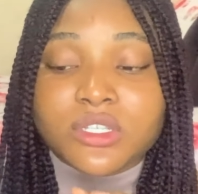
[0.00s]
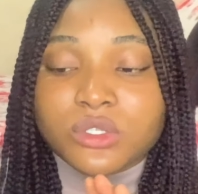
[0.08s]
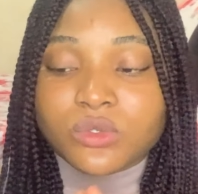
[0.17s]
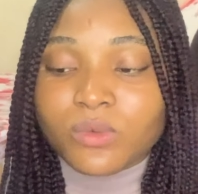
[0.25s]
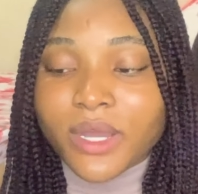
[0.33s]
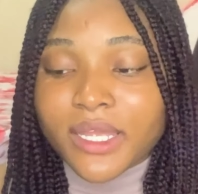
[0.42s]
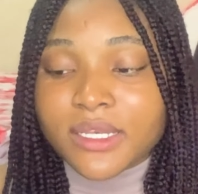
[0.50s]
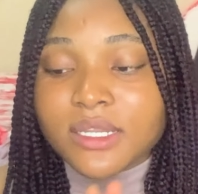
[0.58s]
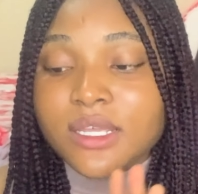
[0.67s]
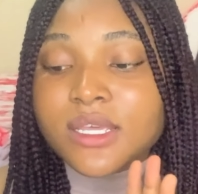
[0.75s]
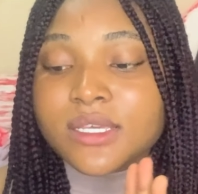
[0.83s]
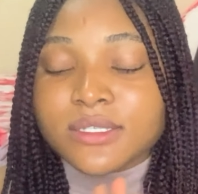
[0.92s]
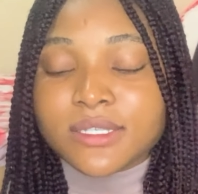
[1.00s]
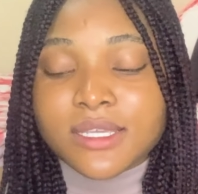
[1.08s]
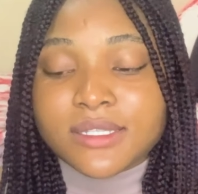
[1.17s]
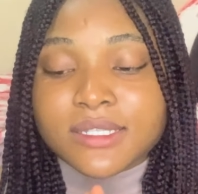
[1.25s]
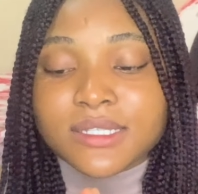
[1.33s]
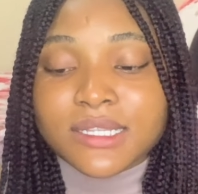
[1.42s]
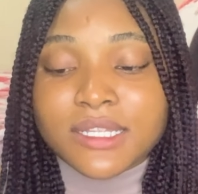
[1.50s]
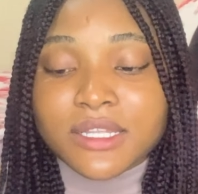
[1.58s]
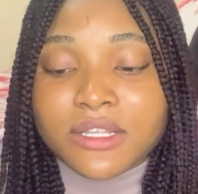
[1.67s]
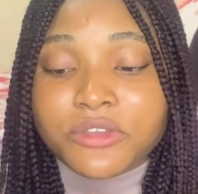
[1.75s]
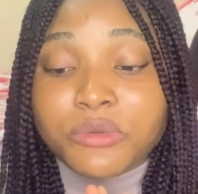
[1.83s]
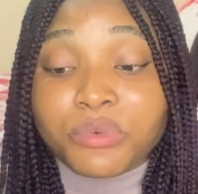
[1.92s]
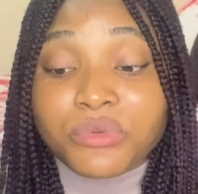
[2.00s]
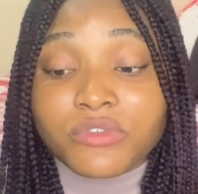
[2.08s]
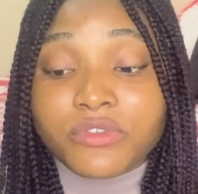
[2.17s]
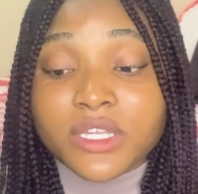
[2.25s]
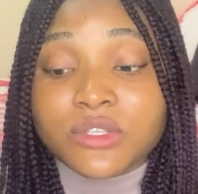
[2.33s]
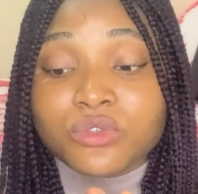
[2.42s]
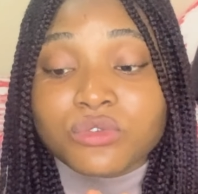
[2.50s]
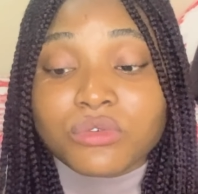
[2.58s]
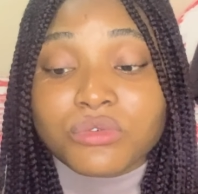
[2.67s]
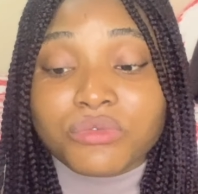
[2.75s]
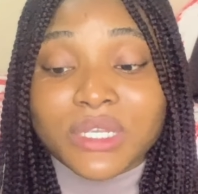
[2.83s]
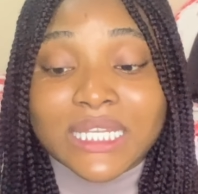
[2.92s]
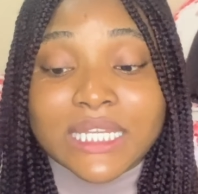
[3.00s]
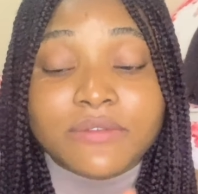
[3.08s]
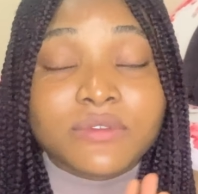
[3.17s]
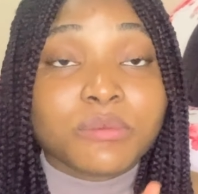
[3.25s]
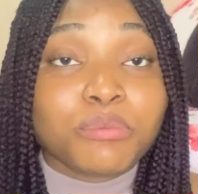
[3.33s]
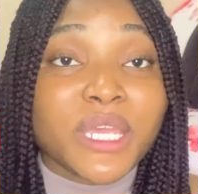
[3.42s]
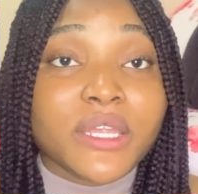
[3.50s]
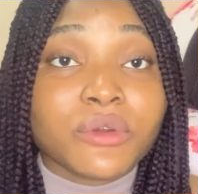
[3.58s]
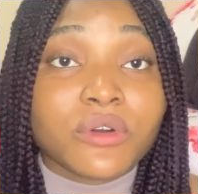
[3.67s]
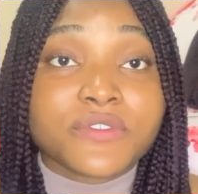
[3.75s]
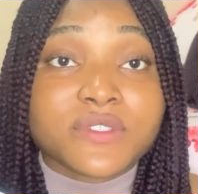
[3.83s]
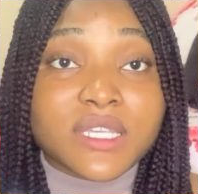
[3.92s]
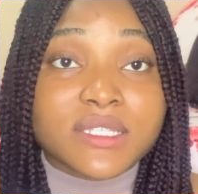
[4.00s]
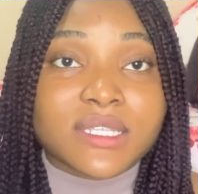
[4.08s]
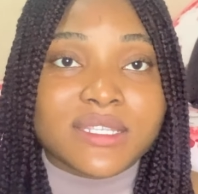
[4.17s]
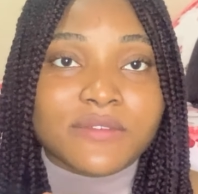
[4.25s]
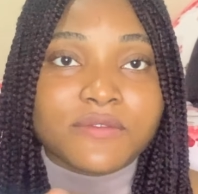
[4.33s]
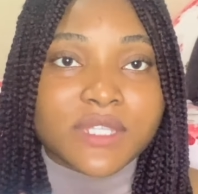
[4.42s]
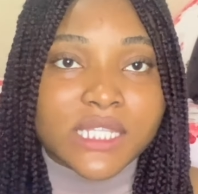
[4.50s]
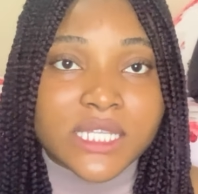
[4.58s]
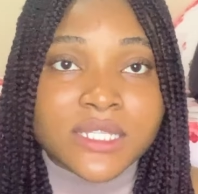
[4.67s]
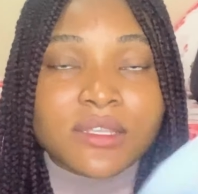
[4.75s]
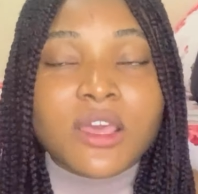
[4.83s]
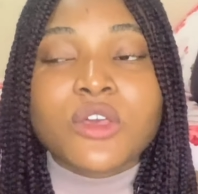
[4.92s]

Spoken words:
This one says it's clinically proven to relieve the pain of sensitive teeth.